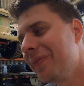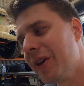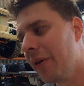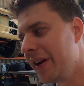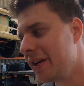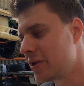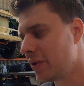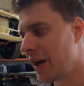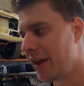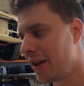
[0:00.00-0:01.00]
So we need to
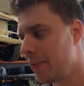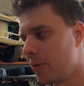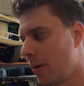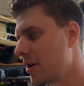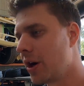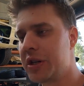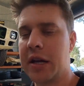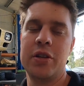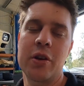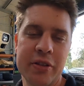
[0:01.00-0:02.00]
sort out them. We're probably gonna
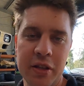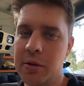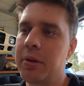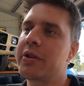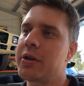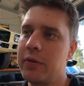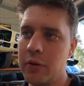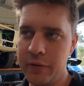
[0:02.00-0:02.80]
change the knock sensor plugs over